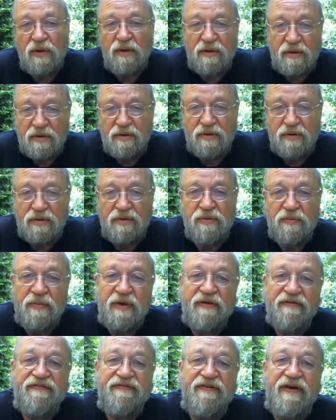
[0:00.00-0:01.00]
to do
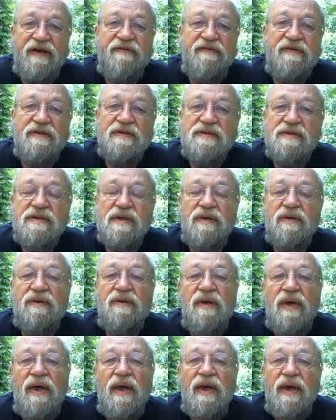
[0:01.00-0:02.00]
me a favor, so
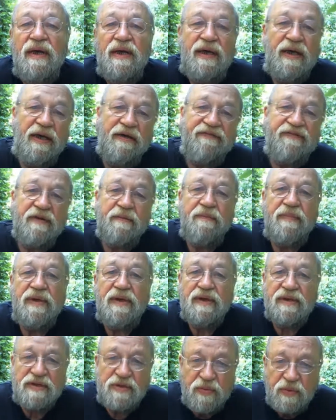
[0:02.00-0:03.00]
he gifted
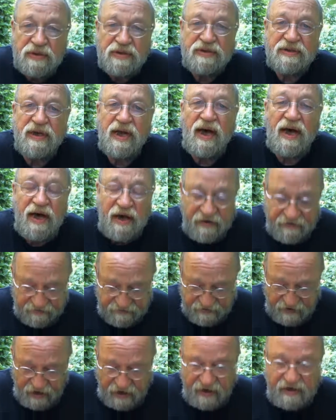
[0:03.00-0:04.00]
me a Swiss
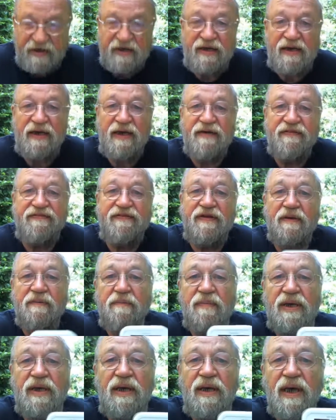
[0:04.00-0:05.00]
knife, and he gifted
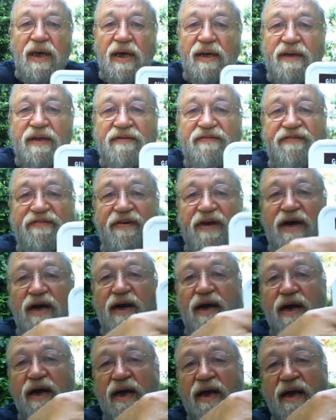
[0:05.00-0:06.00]
me
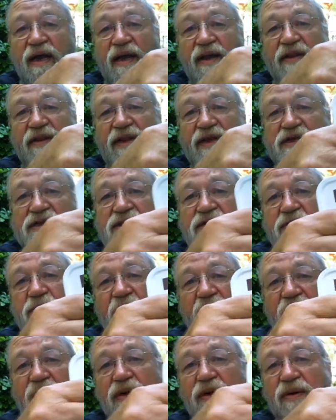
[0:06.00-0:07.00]
this
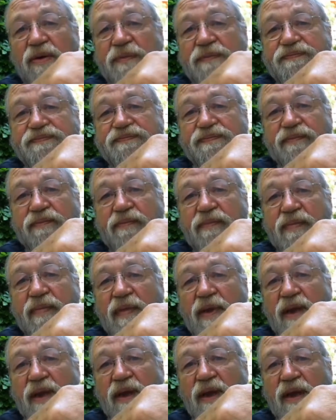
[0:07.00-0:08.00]
tobacco.
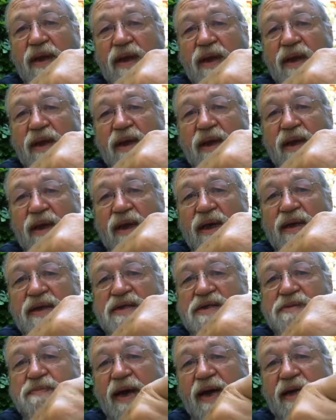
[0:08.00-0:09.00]

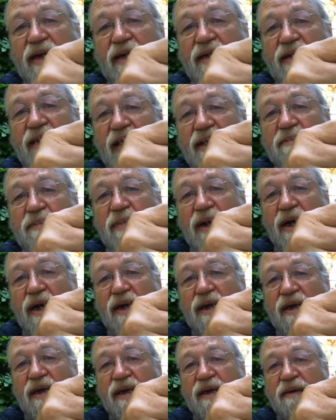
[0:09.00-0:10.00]
It's made in
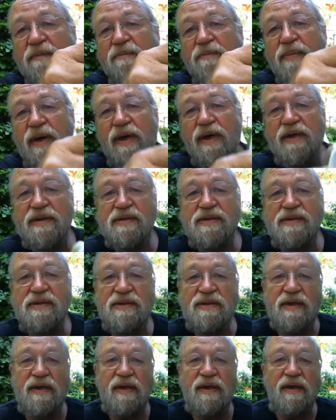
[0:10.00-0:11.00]
Denmark, but
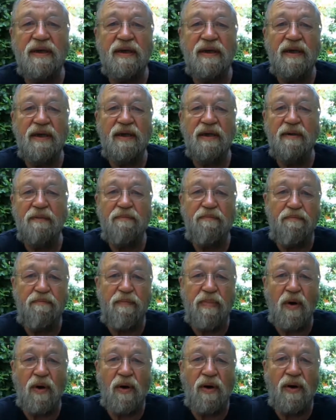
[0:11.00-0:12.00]
it's
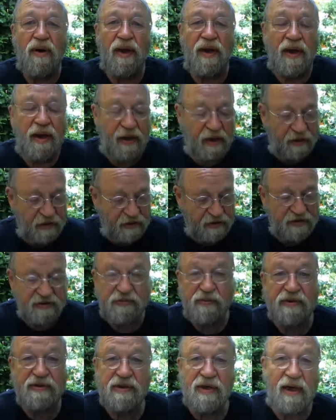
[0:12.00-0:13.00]
bought in
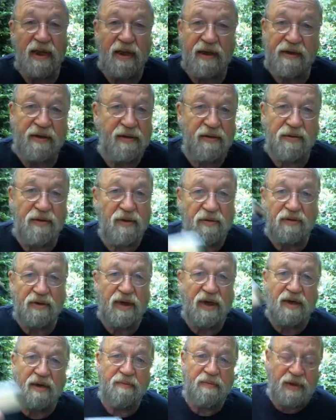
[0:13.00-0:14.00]
Switzerland. You don't
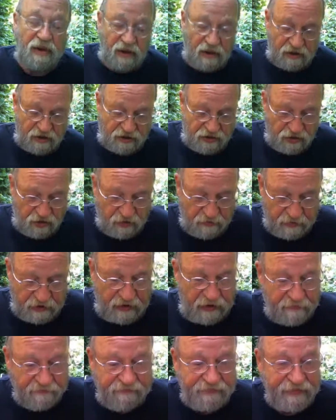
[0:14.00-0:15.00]
get them here in Germany.